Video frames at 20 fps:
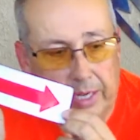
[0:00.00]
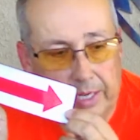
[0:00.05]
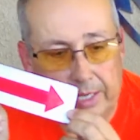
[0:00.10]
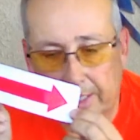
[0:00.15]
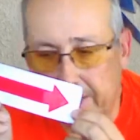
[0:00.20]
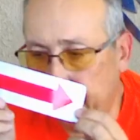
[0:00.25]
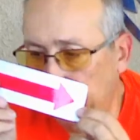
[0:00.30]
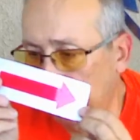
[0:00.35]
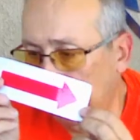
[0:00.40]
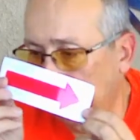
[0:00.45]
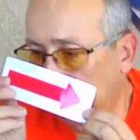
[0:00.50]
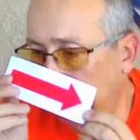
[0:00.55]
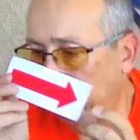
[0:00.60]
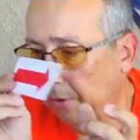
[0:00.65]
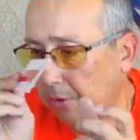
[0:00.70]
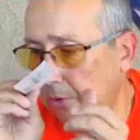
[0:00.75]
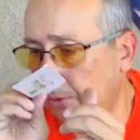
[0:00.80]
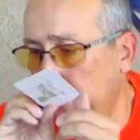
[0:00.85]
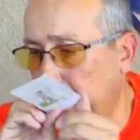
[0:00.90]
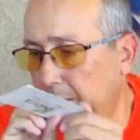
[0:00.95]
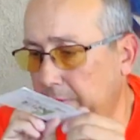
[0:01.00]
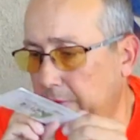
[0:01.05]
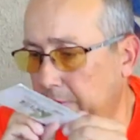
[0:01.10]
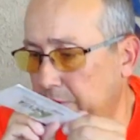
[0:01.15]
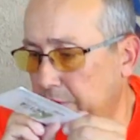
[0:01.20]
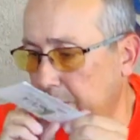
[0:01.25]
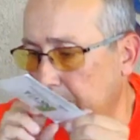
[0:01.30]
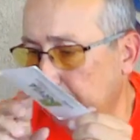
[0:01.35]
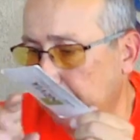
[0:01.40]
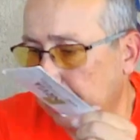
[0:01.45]
to take a photograph of
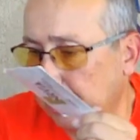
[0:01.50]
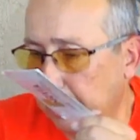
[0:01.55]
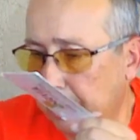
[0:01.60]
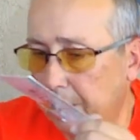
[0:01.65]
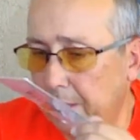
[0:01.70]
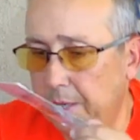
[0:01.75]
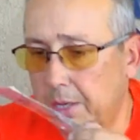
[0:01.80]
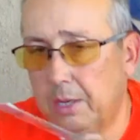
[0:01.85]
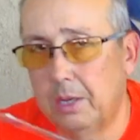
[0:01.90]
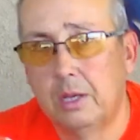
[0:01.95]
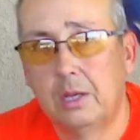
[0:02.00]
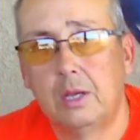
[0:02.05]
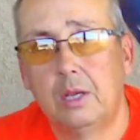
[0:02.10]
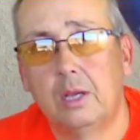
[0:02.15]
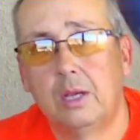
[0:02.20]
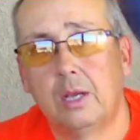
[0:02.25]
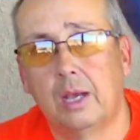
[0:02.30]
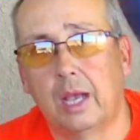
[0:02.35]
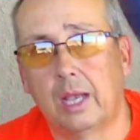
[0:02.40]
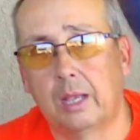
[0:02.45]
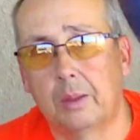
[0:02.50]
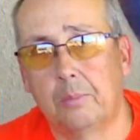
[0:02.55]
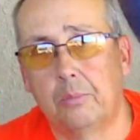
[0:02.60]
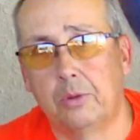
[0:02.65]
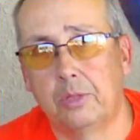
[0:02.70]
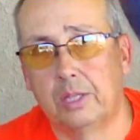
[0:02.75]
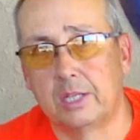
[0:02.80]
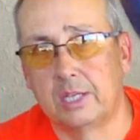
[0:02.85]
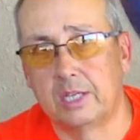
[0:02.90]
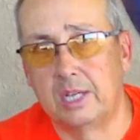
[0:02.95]
something, I can
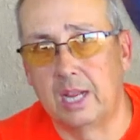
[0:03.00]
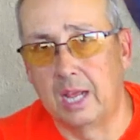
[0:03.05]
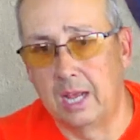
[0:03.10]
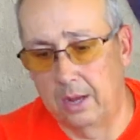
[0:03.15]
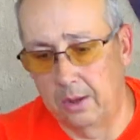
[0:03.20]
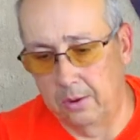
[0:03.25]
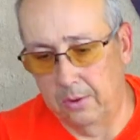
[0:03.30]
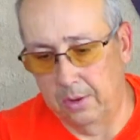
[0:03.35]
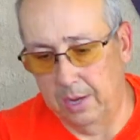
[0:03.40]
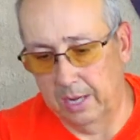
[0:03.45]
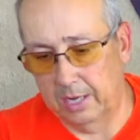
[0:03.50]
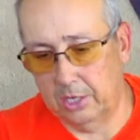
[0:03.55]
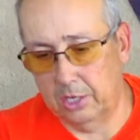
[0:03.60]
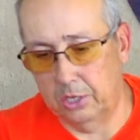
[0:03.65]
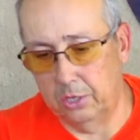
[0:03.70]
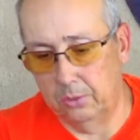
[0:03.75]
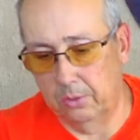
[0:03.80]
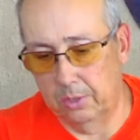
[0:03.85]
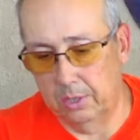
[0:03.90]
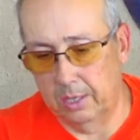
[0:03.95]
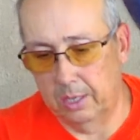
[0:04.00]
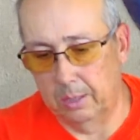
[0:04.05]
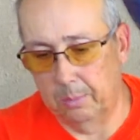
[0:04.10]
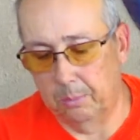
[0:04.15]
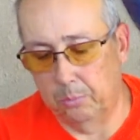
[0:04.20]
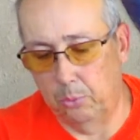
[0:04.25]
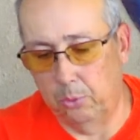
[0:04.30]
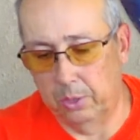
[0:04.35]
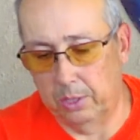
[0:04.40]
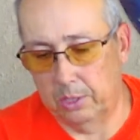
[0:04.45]
put this down next to it and
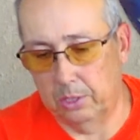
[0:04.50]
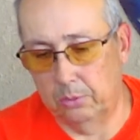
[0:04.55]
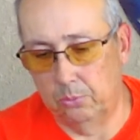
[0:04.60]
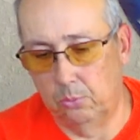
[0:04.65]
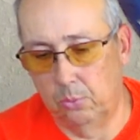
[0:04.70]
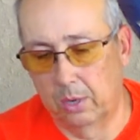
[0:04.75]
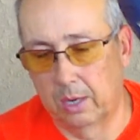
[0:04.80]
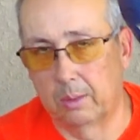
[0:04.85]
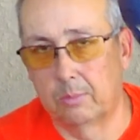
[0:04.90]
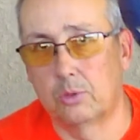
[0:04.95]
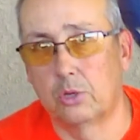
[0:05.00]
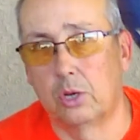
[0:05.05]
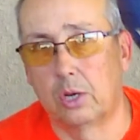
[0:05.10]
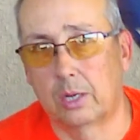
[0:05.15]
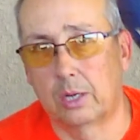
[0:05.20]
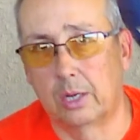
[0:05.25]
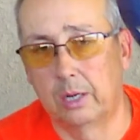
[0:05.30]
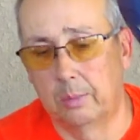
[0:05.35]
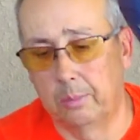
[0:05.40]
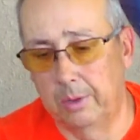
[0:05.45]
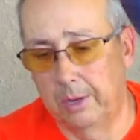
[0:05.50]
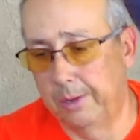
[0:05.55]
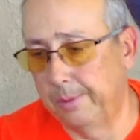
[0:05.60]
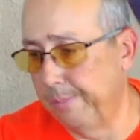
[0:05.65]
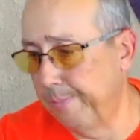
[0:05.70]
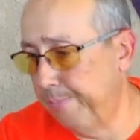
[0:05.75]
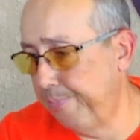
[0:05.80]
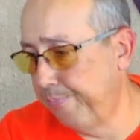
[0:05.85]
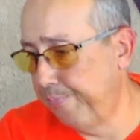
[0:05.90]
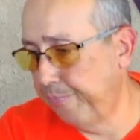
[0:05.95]
point to what I'm talking about.
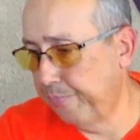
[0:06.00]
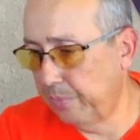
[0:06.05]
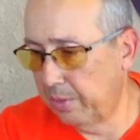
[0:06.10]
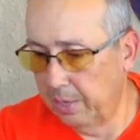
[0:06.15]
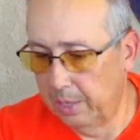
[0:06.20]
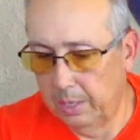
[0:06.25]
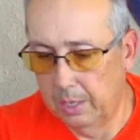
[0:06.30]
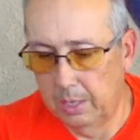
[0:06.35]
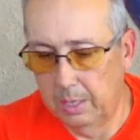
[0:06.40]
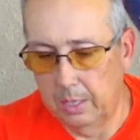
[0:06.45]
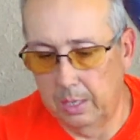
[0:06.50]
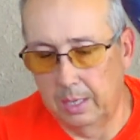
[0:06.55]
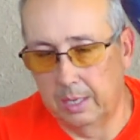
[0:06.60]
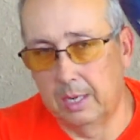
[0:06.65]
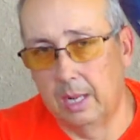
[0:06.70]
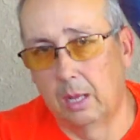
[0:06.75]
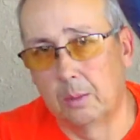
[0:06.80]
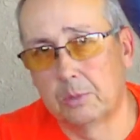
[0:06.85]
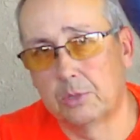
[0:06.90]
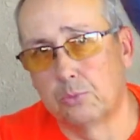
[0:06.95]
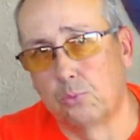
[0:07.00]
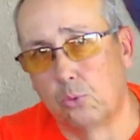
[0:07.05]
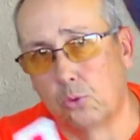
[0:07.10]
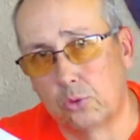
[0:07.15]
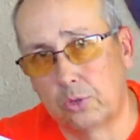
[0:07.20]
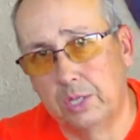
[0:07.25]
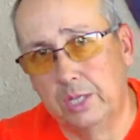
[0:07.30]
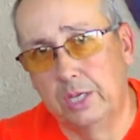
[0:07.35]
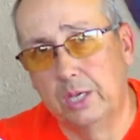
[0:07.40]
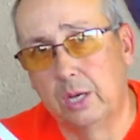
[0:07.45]
It helps
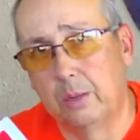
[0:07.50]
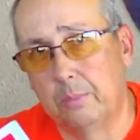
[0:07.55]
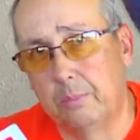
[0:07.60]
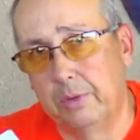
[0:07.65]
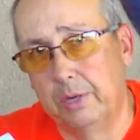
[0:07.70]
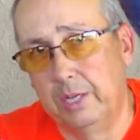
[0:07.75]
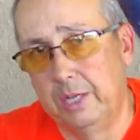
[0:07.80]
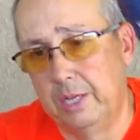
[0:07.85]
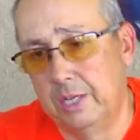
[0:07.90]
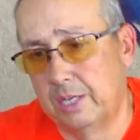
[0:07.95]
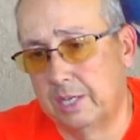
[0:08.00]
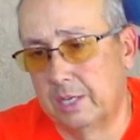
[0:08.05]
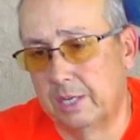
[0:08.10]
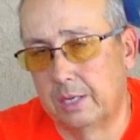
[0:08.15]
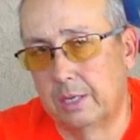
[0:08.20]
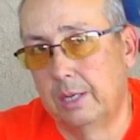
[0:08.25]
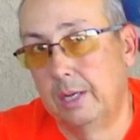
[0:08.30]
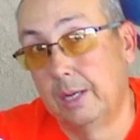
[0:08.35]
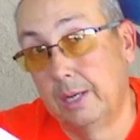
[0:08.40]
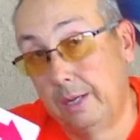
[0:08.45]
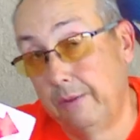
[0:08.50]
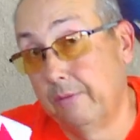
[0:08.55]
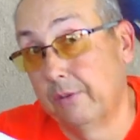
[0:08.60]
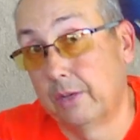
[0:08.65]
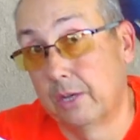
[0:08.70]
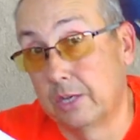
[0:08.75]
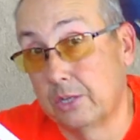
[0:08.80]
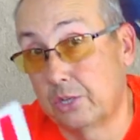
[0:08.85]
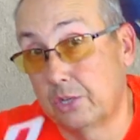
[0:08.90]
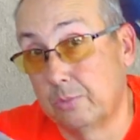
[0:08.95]
warranty companies and even
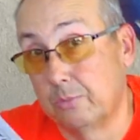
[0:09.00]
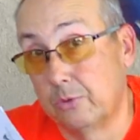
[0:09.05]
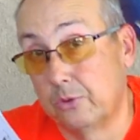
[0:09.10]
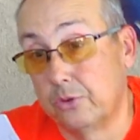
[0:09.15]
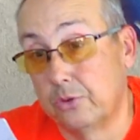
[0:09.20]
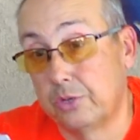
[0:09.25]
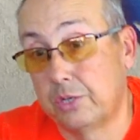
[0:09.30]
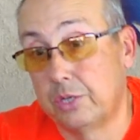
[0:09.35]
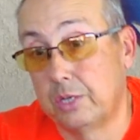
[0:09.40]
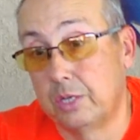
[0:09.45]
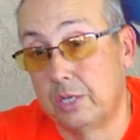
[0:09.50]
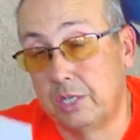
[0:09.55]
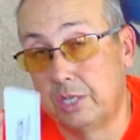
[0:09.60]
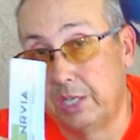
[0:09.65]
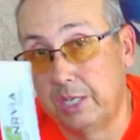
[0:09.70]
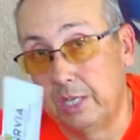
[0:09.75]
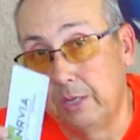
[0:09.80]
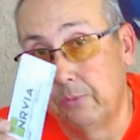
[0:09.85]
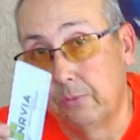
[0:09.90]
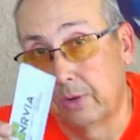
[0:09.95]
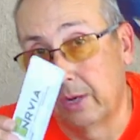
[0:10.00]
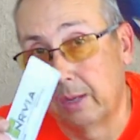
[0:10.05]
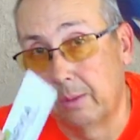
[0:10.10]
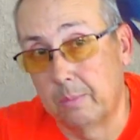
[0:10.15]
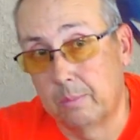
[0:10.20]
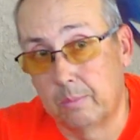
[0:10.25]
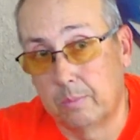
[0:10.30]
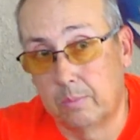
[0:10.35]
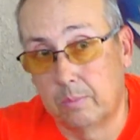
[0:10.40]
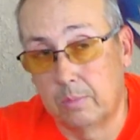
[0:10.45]
customers see what
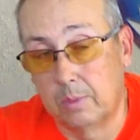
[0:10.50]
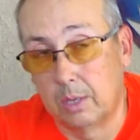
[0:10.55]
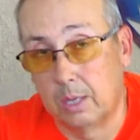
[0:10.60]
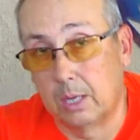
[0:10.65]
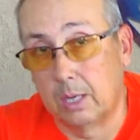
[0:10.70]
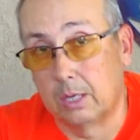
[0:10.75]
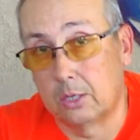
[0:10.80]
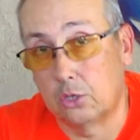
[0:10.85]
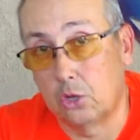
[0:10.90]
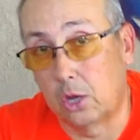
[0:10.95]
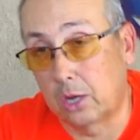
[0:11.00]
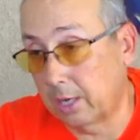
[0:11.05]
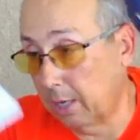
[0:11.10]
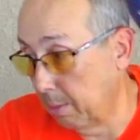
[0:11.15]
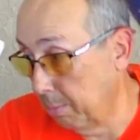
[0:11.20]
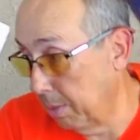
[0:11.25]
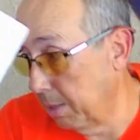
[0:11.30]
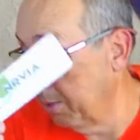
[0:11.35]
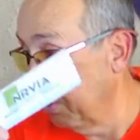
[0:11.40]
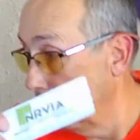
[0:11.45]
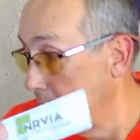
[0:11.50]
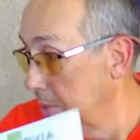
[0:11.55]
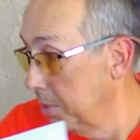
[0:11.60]
I'm talking about.